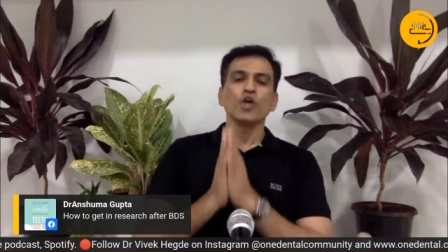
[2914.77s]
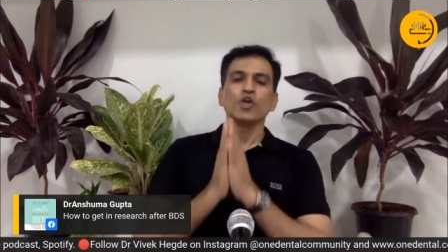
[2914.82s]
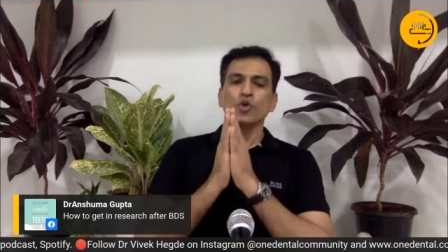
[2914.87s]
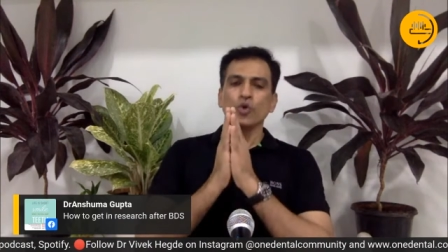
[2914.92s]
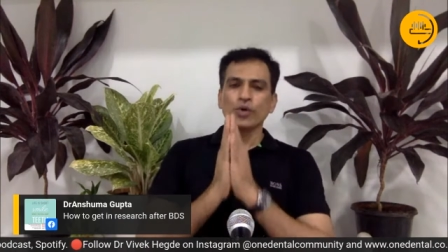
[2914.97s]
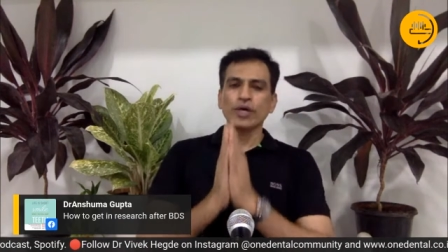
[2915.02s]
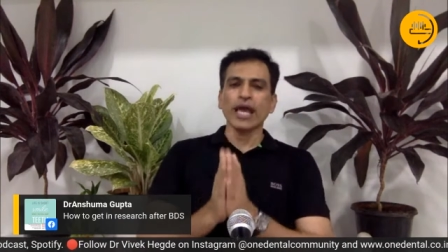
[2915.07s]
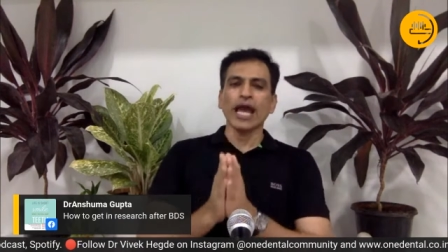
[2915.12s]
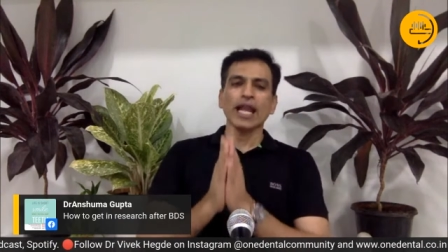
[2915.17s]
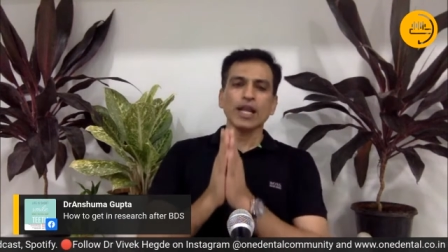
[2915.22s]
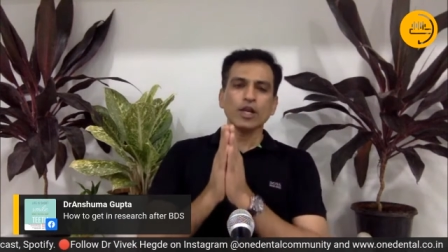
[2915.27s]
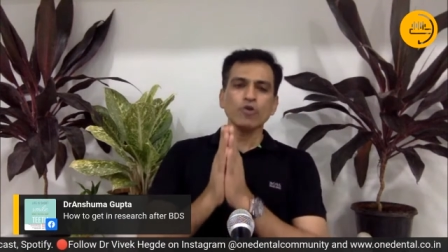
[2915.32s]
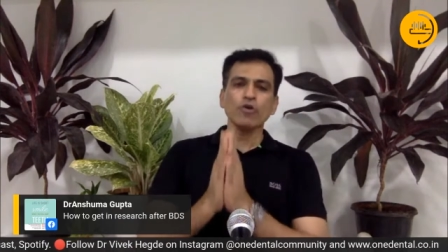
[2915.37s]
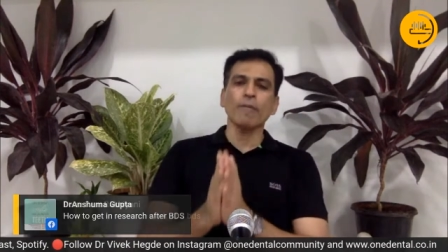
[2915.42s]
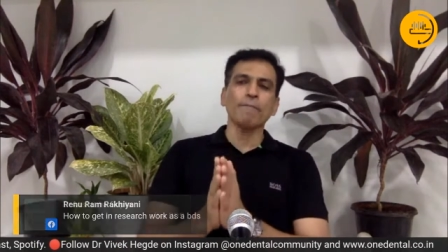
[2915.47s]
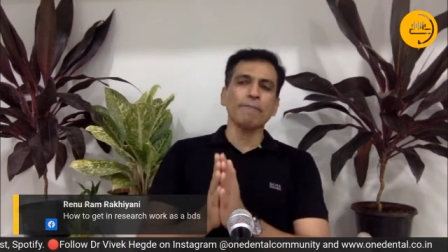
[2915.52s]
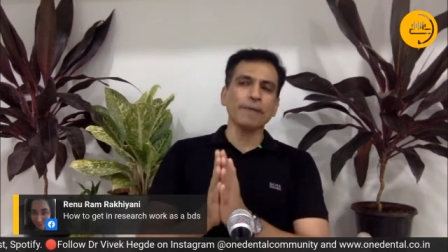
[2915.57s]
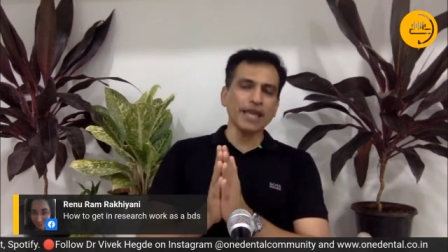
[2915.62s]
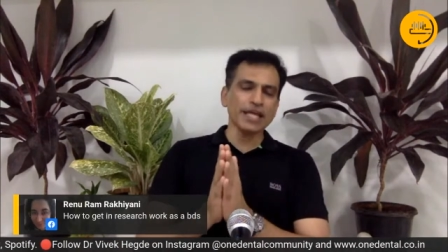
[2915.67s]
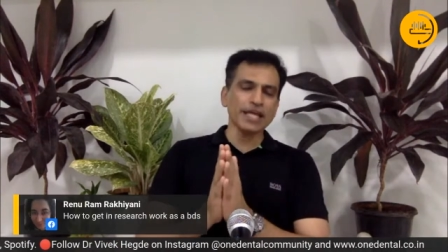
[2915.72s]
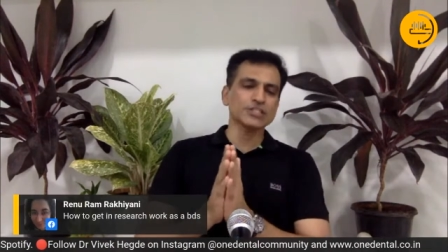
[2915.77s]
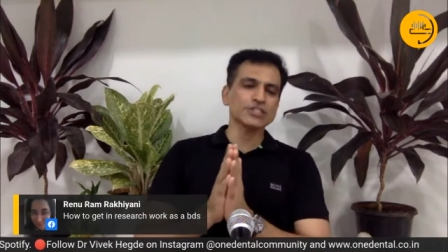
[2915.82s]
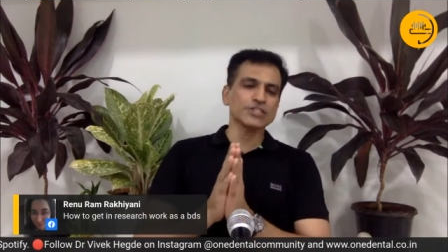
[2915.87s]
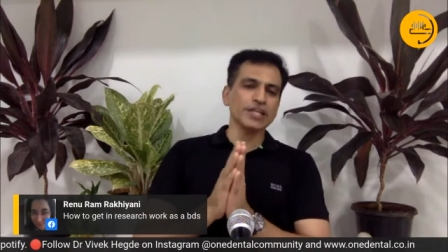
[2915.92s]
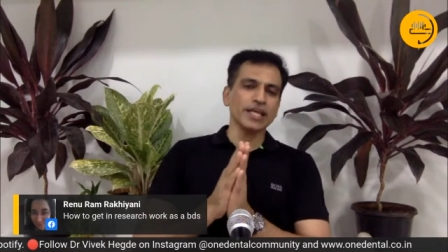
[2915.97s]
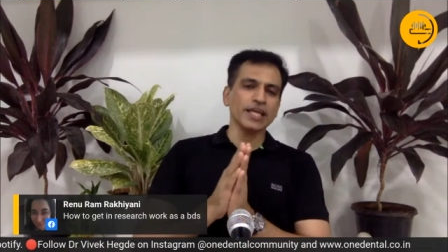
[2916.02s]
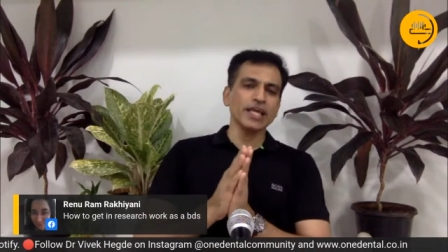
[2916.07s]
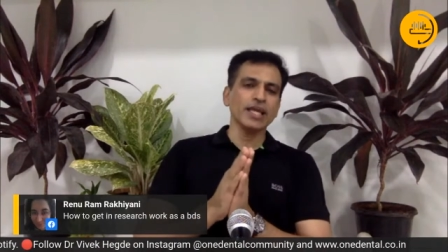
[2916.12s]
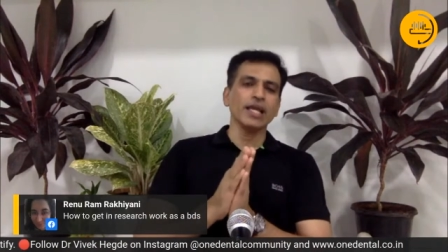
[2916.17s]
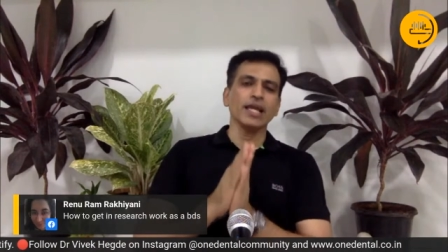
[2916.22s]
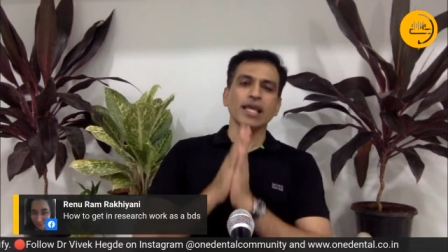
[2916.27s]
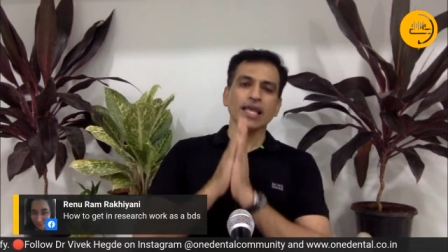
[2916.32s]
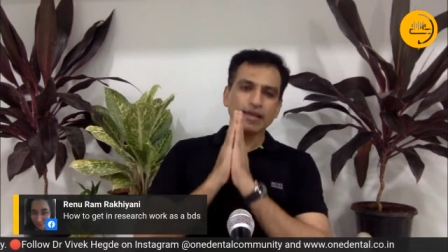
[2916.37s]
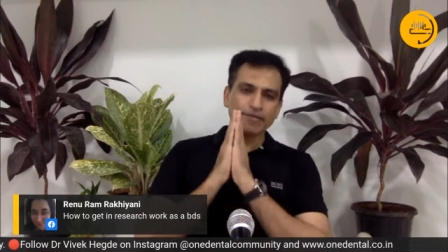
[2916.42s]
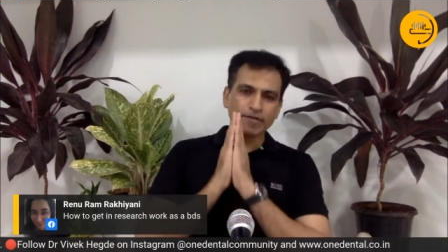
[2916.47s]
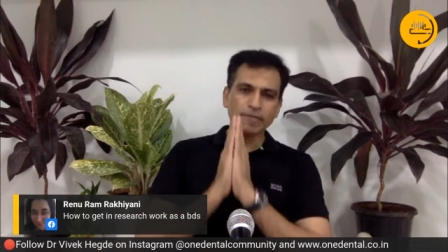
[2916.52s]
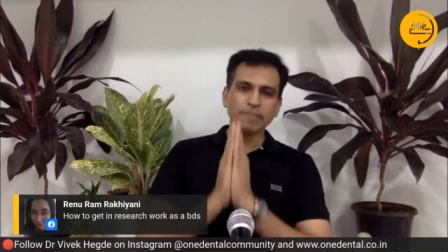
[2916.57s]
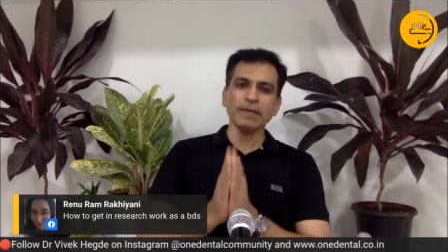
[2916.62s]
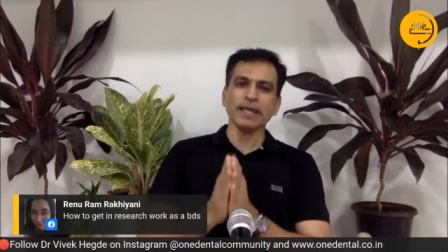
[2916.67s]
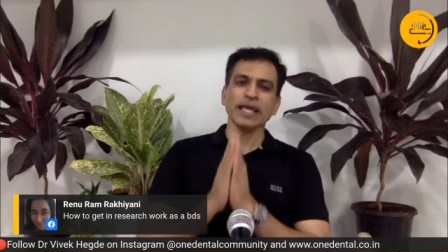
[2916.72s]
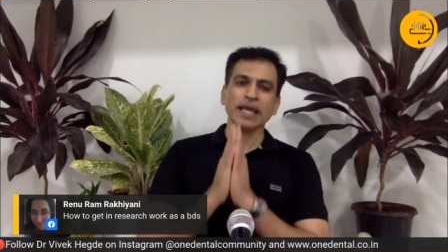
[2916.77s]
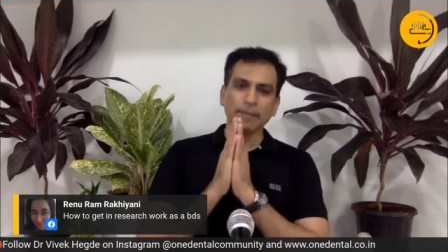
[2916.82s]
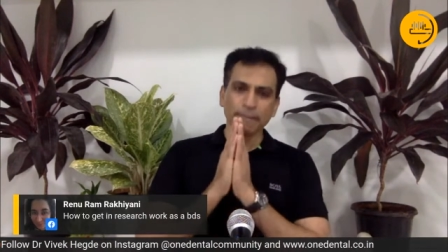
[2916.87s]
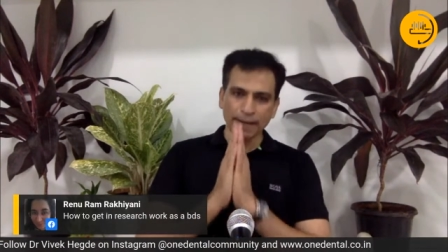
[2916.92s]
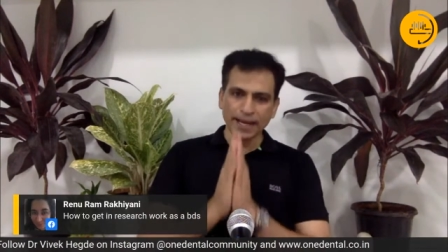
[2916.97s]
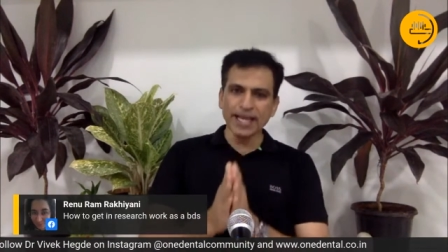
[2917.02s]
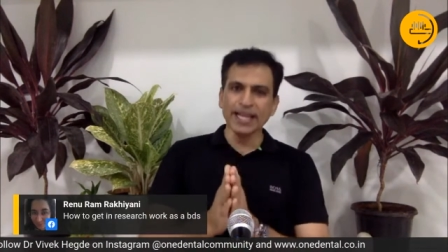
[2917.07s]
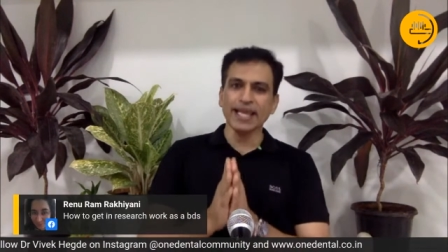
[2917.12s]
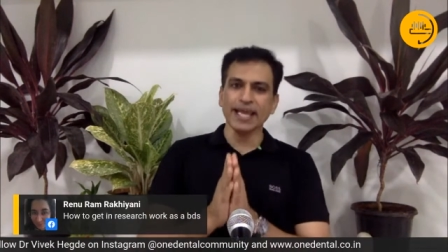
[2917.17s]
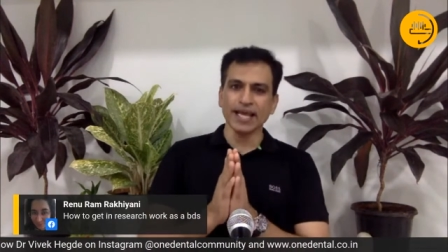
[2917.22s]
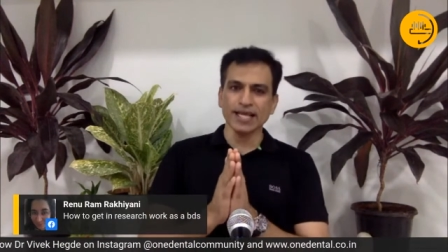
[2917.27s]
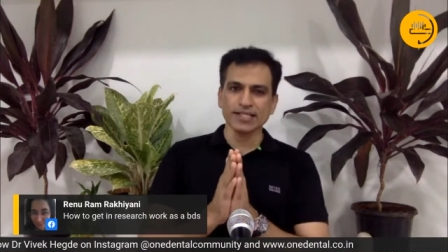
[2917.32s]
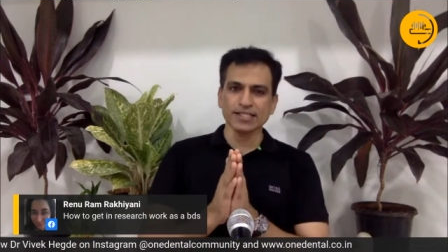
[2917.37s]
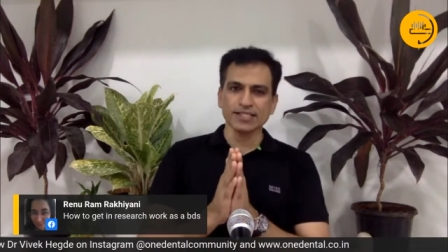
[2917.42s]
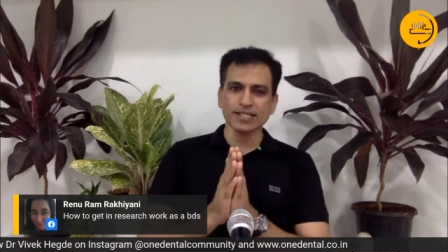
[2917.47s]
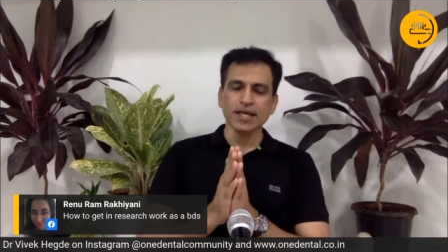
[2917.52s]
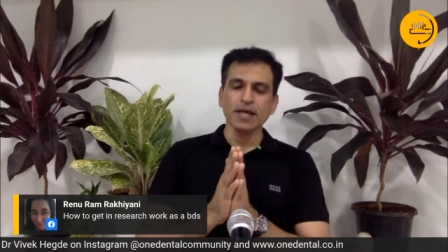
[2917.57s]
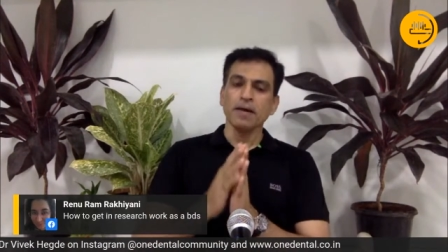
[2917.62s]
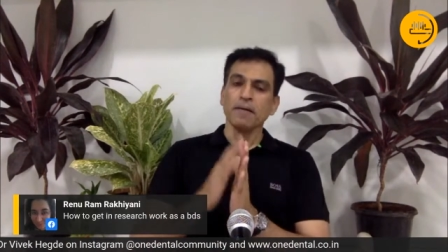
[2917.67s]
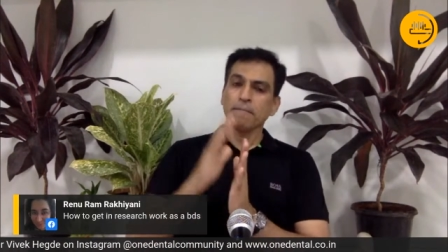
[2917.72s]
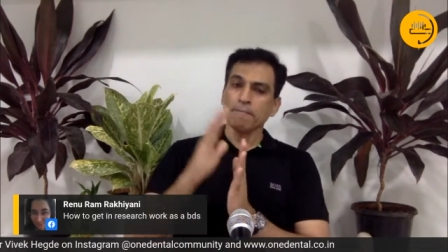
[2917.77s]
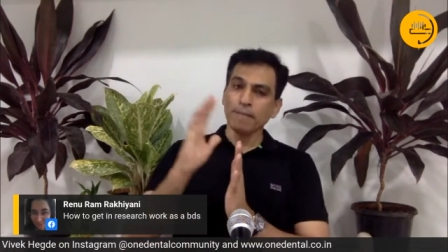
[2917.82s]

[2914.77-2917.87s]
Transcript: You can do a PhD, even being a BDS,